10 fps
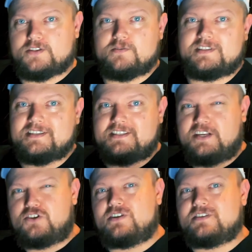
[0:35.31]
so it's a
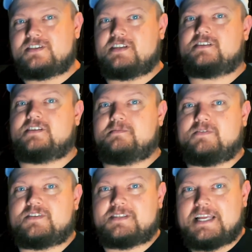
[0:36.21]
digital system
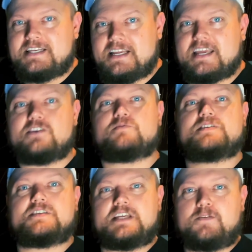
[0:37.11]
of sending and
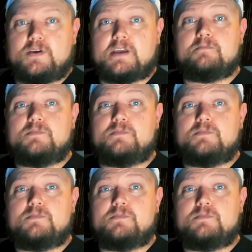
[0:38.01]
receiving